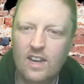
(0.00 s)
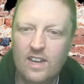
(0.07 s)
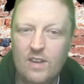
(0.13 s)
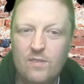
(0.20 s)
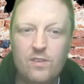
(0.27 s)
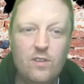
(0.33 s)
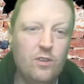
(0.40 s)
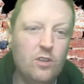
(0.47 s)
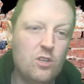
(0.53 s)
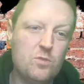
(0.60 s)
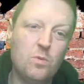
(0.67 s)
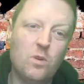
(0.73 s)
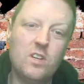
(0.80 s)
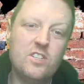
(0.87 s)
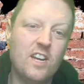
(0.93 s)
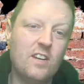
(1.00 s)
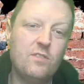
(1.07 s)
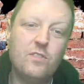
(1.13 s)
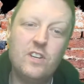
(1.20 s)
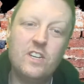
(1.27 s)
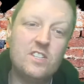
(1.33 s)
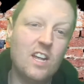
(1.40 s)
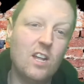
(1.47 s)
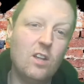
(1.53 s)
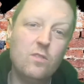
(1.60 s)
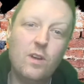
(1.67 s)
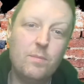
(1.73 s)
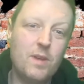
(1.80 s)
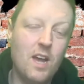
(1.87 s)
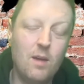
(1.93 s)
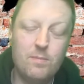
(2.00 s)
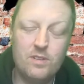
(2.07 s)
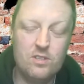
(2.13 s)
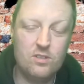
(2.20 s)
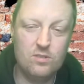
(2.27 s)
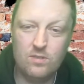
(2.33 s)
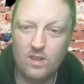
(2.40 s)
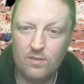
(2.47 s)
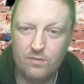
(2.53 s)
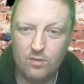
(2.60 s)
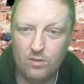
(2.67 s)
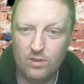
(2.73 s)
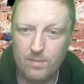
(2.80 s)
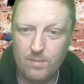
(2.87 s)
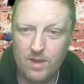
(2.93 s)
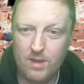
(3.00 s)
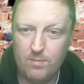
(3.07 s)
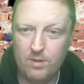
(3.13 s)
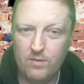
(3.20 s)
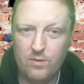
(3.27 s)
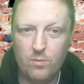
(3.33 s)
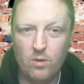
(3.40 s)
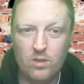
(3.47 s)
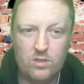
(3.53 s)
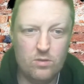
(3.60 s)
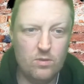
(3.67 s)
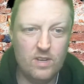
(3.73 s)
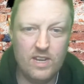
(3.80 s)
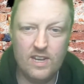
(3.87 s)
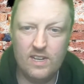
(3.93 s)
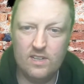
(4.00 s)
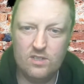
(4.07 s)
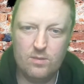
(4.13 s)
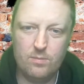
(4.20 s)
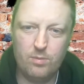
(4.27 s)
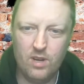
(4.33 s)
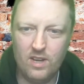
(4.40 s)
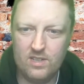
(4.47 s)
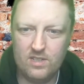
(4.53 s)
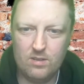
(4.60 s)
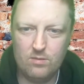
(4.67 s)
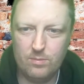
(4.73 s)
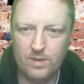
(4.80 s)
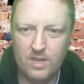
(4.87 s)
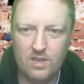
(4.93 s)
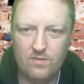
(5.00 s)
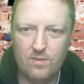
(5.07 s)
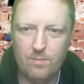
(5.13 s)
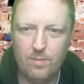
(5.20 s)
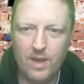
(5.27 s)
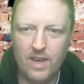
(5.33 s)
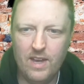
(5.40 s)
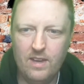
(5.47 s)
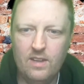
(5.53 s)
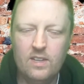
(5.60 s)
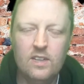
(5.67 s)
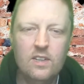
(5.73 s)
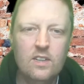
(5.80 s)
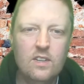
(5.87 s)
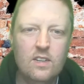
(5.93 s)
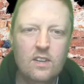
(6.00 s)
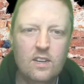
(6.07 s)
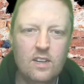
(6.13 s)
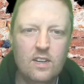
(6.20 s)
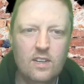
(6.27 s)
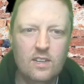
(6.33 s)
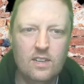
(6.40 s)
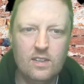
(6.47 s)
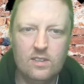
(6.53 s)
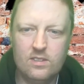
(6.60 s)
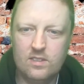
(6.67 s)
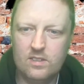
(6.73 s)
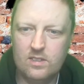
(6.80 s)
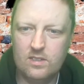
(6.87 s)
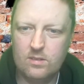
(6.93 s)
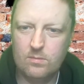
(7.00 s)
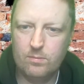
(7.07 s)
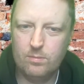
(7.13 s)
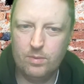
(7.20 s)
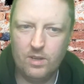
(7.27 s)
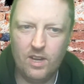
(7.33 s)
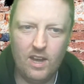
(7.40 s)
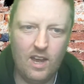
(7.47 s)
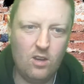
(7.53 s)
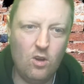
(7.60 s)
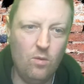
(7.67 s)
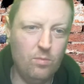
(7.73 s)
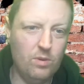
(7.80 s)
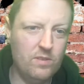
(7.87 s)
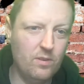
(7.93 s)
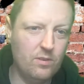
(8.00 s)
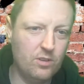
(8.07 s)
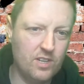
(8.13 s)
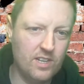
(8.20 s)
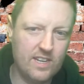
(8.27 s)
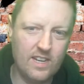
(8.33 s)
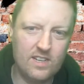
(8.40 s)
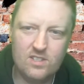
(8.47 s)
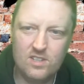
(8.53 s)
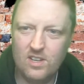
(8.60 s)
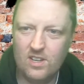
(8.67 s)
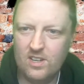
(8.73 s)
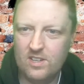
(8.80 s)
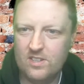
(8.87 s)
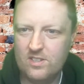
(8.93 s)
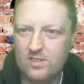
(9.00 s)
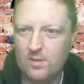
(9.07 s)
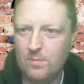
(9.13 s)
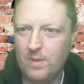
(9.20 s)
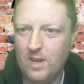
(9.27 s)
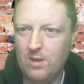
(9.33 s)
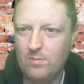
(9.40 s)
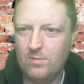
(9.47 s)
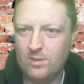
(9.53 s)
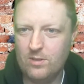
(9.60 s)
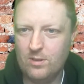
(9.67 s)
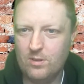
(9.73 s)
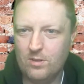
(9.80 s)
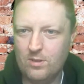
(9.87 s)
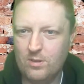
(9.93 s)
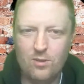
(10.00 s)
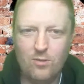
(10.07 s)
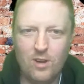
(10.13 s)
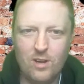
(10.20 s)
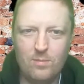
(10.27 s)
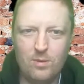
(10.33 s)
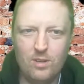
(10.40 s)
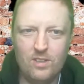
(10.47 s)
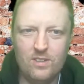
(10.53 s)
Even if you just want to sign for yourself, I'd be happy to do that for you, mate. But if you want to donate it as a prize, that would be even better. But I can't believe I'm going to get to meet him. It's going to be incredible.